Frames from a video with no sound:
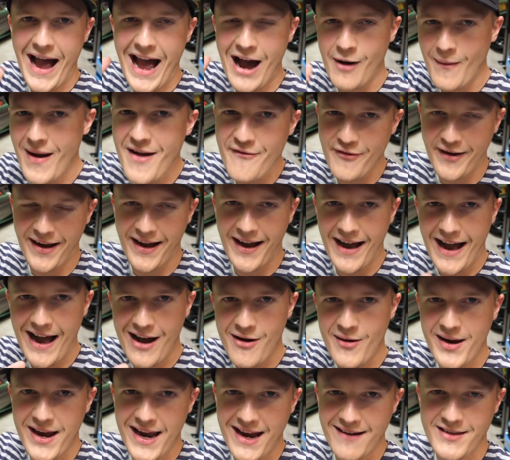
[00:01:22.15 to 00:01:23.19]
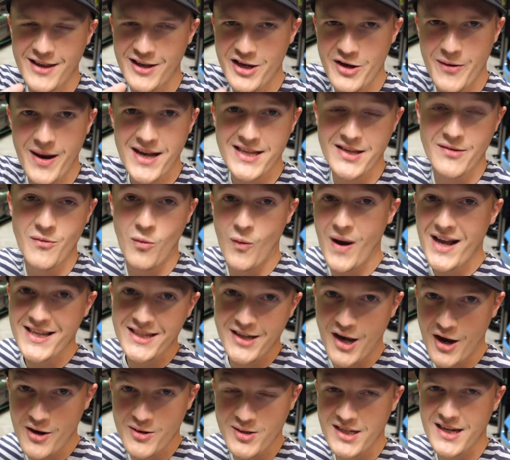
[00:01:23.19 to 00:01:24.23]
However, out here in the US and
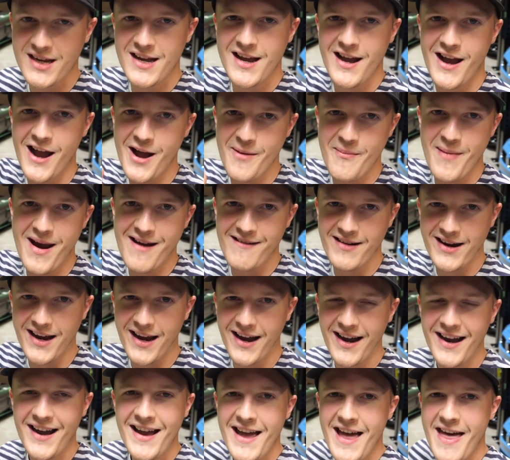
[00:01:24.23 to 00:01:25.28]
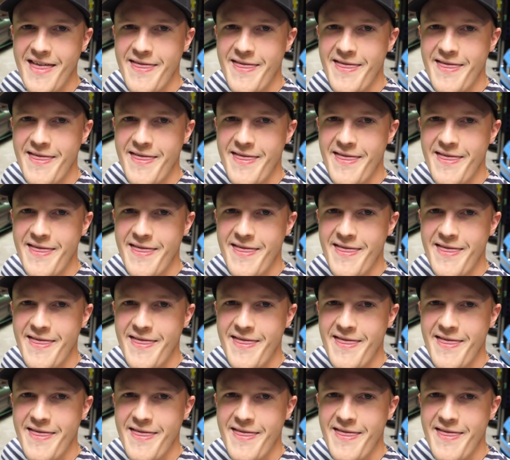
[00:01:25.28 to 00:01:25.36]
West Coast America,